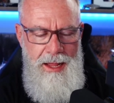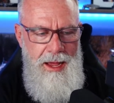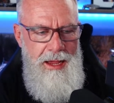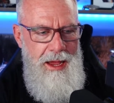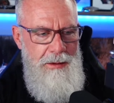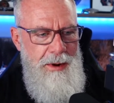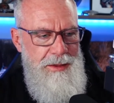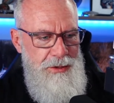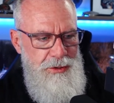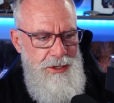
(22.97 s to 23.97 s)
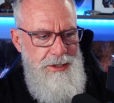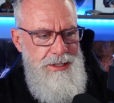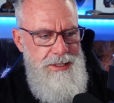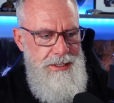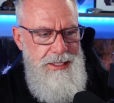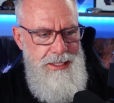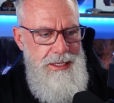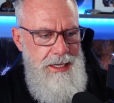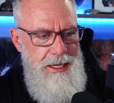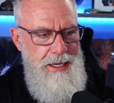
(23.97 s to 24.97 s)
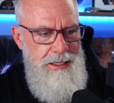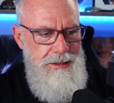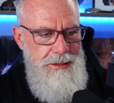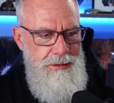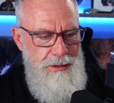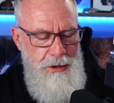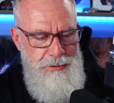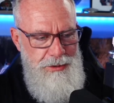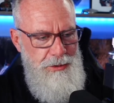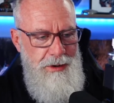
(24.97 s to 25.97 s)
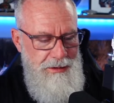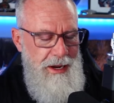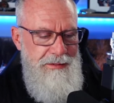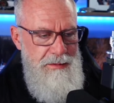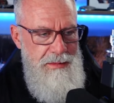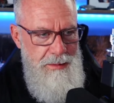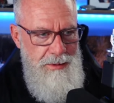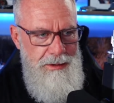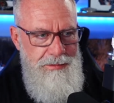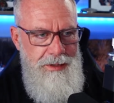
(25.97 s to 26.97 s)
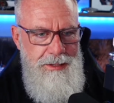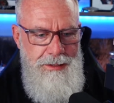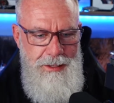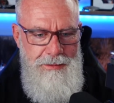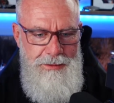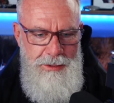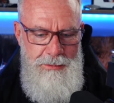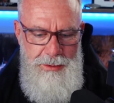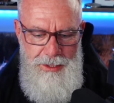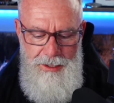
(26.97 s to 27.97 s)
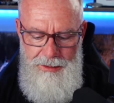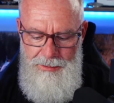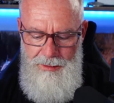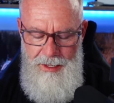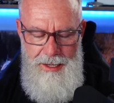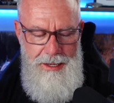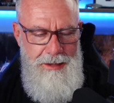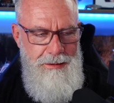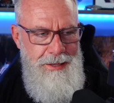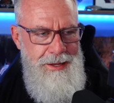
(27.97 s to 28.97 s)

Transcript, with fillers: I, I wear this shirt uh, to the grocery store. I have a number of, of Zoom shirts. Uh,